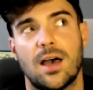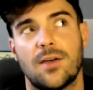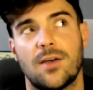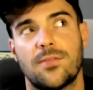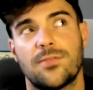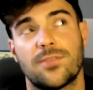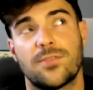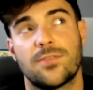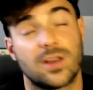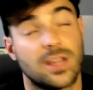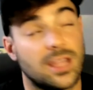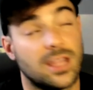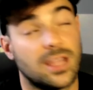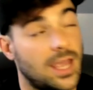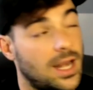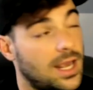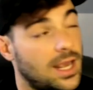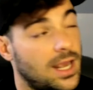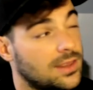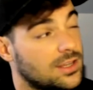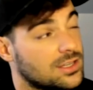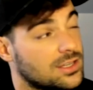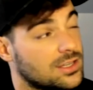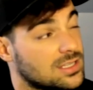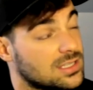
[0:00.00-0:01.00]
Forgetting
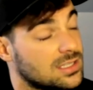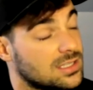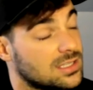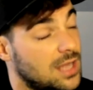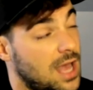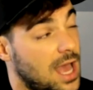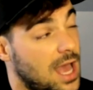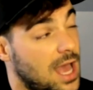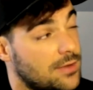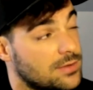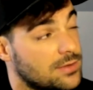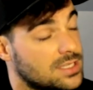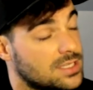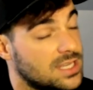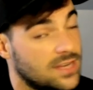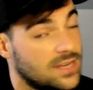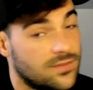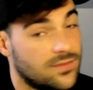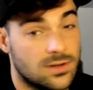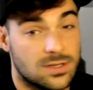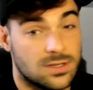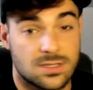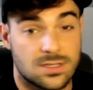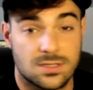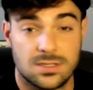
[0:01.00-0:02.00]
their slot
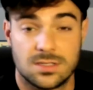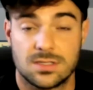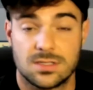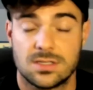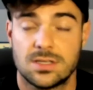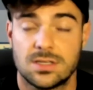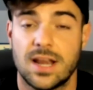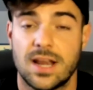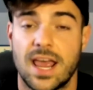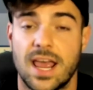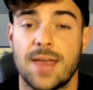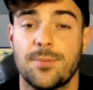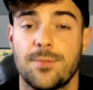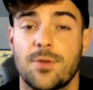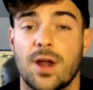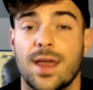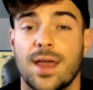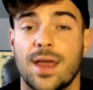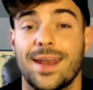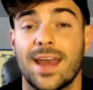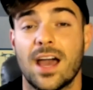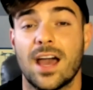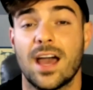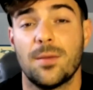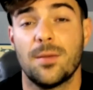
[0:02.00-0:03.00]
receiver's name right
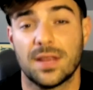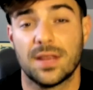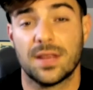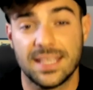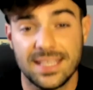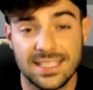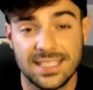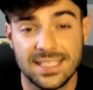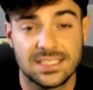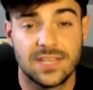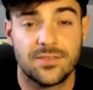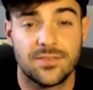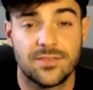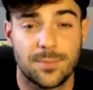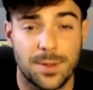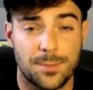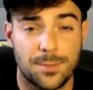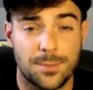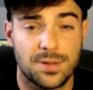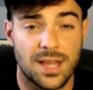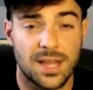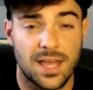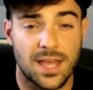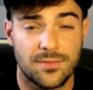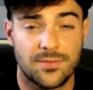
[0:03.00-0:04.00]
now, but he's even been
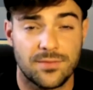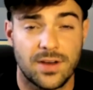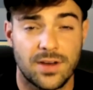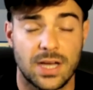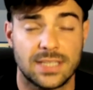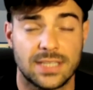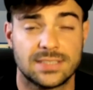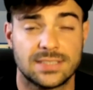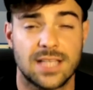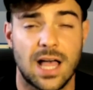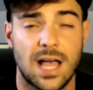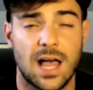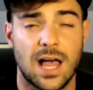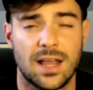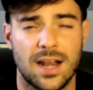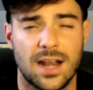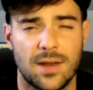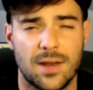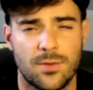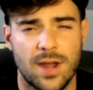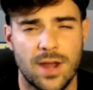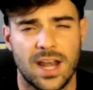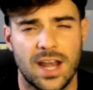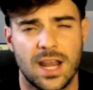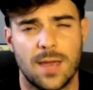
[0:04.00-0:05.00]
playing very solid. I
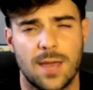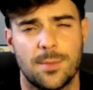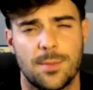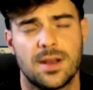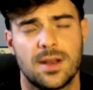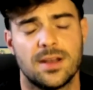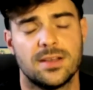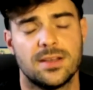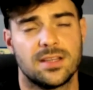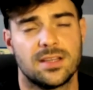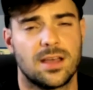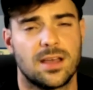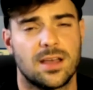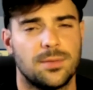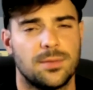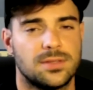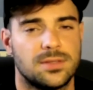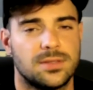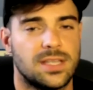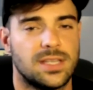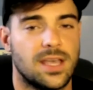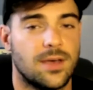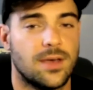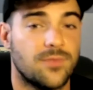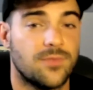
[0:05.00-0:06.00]
ran him in a couple of
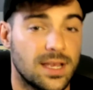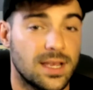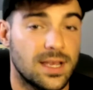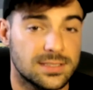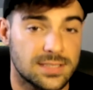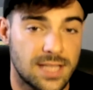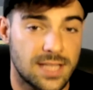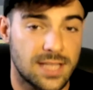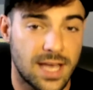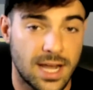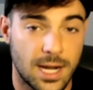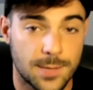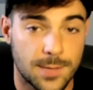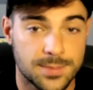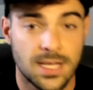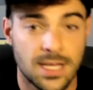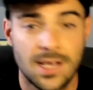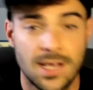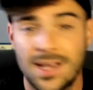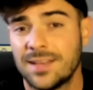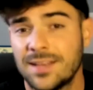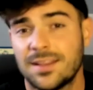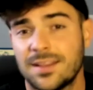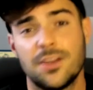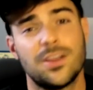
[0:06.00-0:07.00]
DFS lineups.
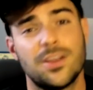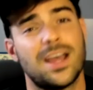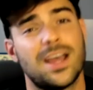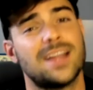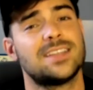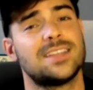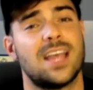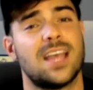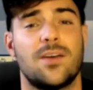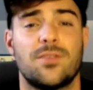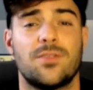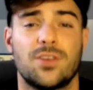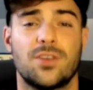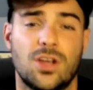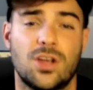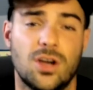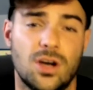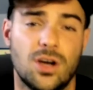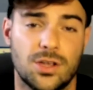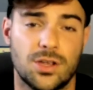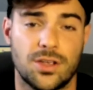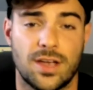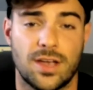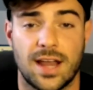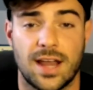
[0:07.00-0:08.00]
Then you got Dalvin
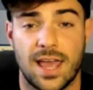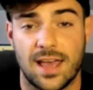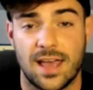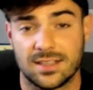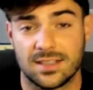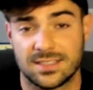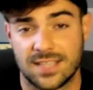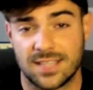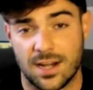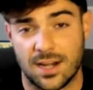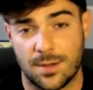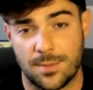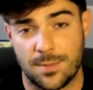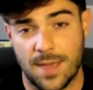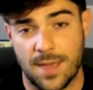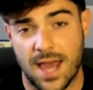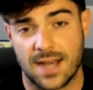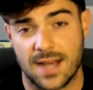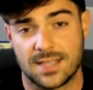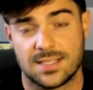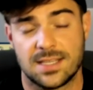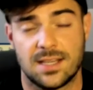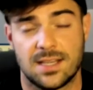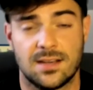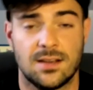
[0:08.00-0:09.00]
Cook, you got Alexander
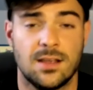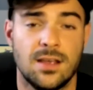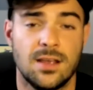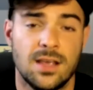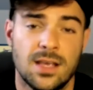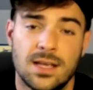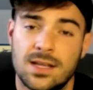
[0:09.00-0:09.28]
Madison.